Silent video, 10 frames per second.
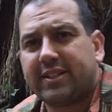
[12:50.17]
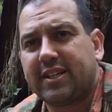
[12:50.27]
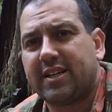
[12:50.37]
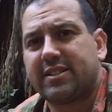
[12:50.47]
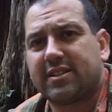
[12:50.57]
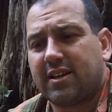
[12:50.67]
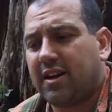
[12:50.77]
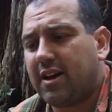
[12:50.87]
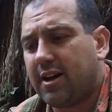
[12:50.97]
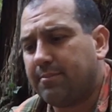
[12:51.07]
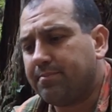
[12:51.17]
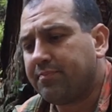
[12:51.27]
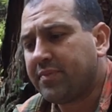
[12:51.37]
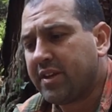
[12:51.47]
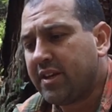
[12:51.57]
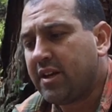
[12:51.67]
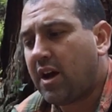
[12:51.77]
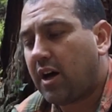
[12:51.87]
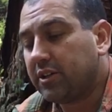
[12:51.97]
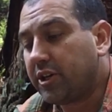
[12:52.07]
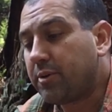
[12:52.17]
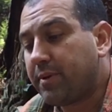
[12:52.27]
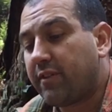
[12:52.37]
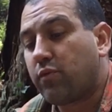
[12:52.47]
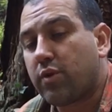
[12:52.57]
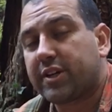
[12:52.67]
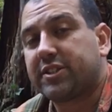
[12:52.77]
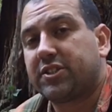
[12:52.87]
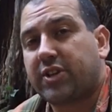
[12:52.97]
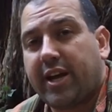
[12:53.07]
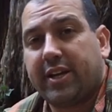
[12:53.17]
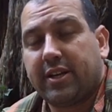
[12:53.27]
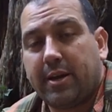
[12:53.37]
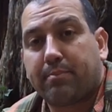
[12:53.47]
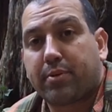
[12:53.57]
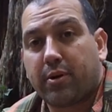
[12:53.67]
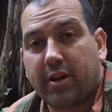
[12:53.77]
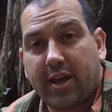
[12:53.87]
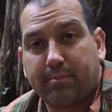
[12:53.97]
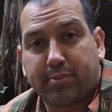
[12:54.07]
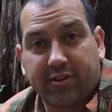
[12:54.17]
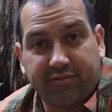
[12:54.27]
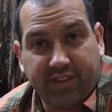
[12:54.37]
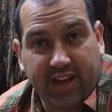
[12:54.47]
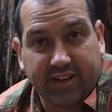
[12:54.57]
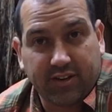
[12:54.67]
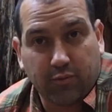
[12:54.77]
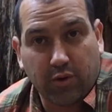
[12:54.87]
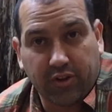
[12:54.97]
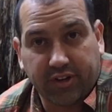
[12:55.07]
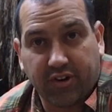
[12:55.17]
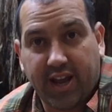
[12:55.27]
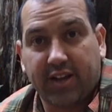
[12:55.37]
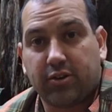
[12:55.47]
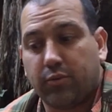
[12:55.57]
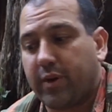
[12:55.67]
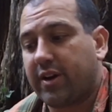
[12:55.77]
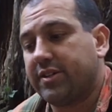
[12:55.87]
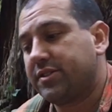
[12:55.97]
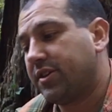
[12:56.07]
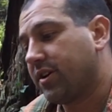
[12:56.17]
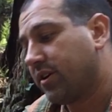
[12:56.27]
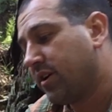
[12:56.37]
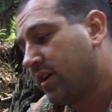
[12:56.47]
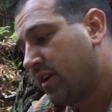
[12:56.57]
does a little bit of work to try and prevent rolling your ankle, whereas your